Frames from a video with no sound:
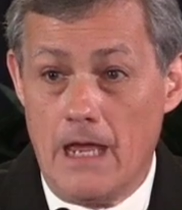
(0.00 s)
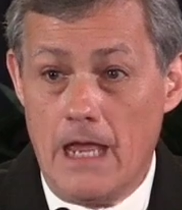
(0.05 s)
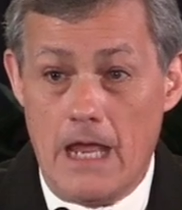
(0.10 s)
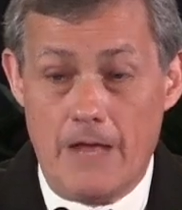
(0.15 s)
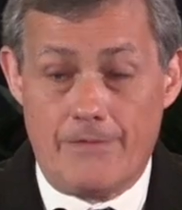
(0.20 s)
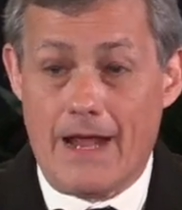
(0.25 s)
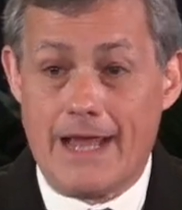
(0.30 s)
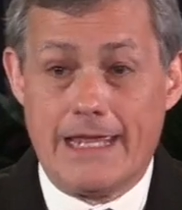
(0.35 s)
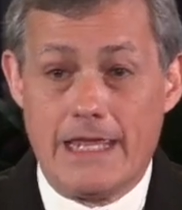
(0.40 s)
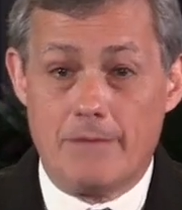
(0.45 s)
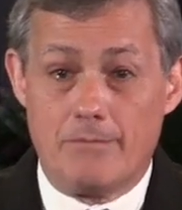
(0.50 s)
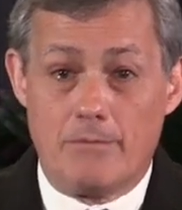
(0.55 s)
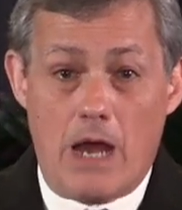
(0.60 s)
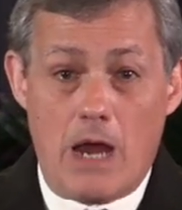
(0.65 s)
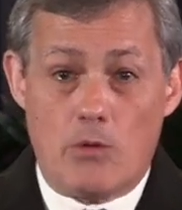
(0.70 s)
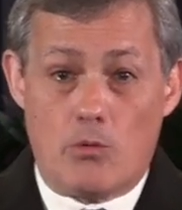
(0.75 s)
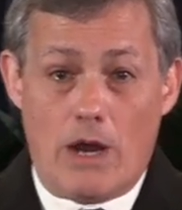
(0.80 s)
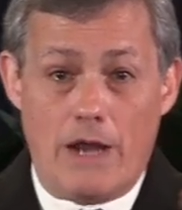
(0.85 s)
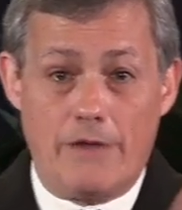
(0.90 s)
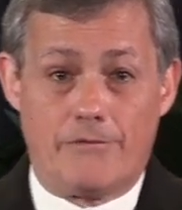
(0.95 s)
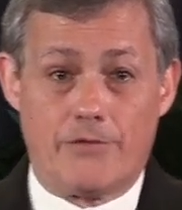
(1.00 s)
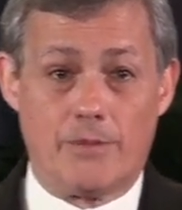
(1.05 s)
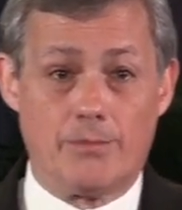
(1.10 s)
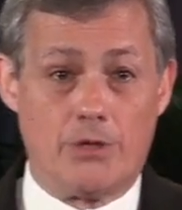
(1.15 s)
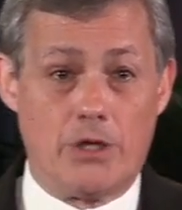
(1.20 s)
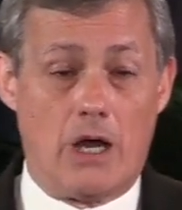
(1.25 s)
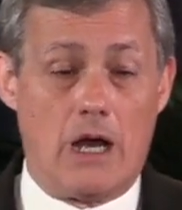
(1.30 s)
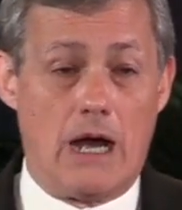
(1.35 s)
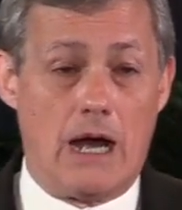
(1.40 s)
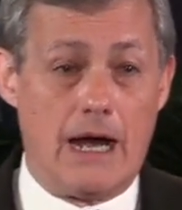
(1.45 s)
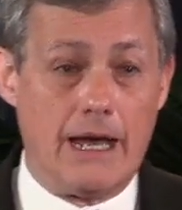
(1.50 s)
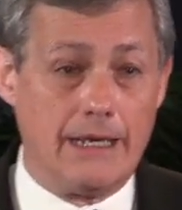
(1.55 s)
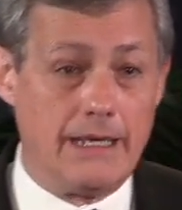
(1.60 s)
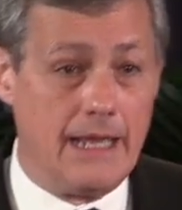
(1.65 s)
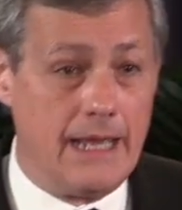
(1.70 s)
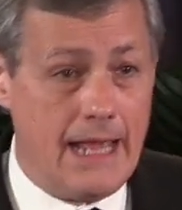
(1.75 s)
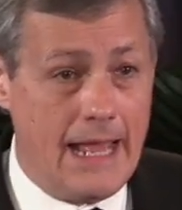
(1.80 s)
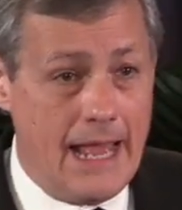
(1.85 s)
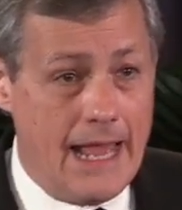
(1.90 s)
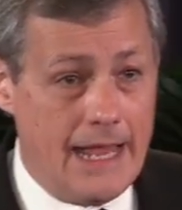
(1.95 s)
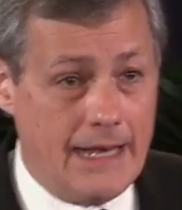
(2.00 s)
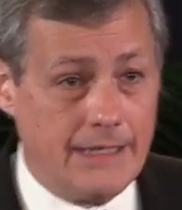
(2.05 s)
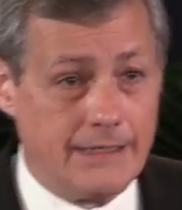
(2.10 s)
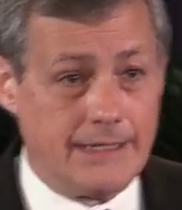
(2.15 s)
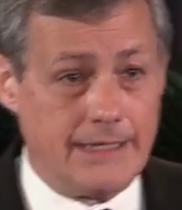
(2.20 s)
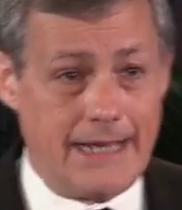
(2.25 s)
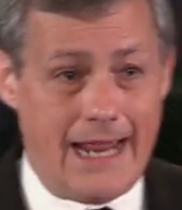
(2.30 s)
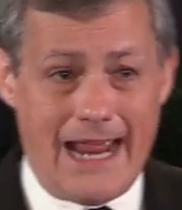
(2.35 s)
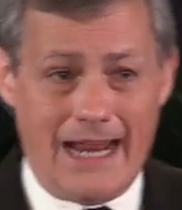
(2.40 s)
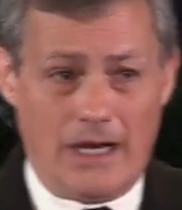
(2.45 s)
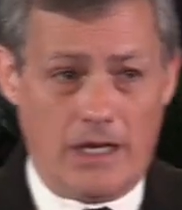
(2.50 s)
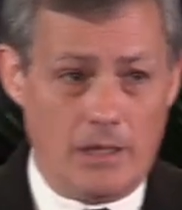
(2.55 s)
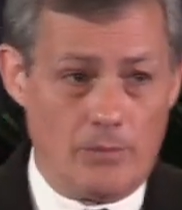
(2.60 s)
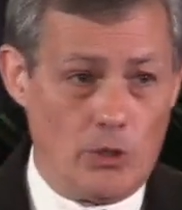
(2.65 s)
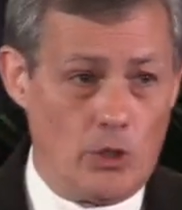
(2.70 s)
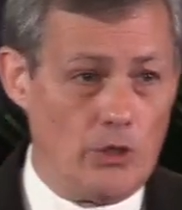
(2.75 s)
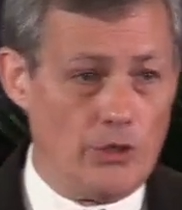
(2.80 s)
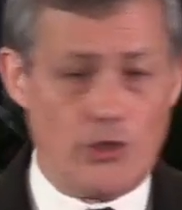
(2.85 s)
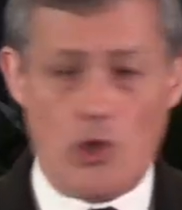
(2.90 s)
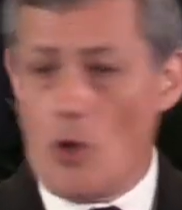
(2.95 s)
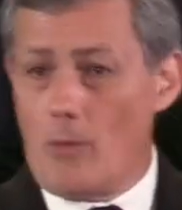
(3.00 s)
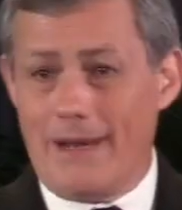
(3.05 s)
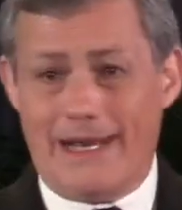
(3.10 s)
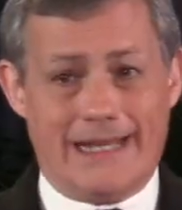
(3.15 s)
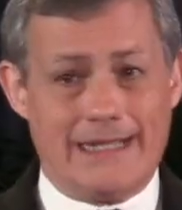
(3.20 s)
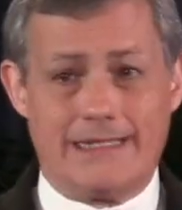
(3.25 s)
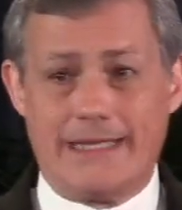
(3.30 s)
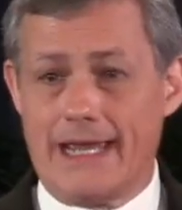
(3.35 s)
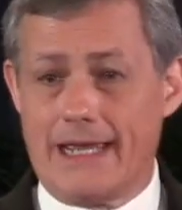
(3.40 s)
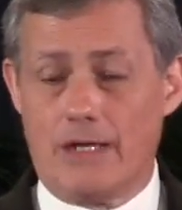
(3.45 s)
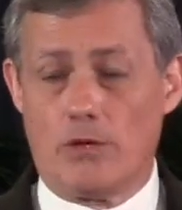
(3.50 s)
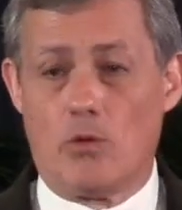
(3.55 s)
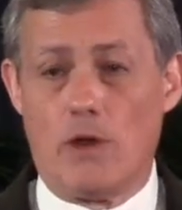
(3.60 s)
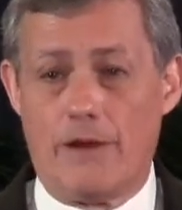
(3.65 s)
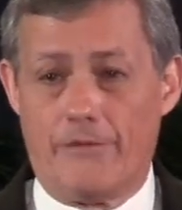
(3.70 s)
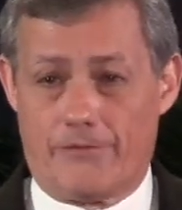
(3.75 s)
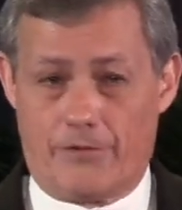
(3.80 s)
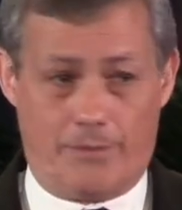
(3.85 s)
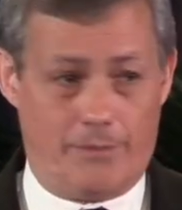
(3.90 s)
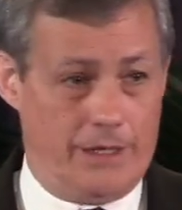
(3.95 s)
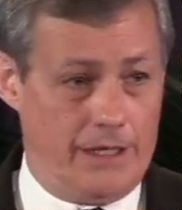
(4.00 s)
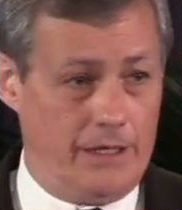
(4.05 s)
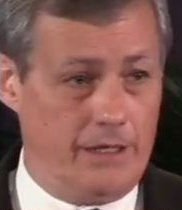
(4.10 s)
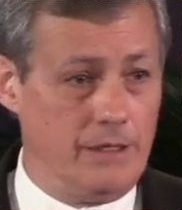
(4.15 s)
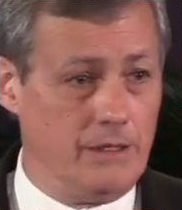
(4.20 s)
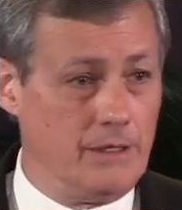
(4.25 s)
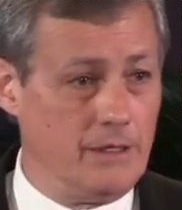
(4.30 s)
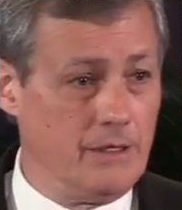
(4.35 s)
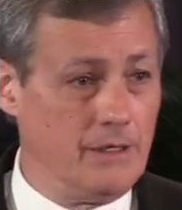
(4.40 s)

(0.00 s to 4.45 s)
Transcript: If I get my right from God and it's inalienable, nobody can take it away from me,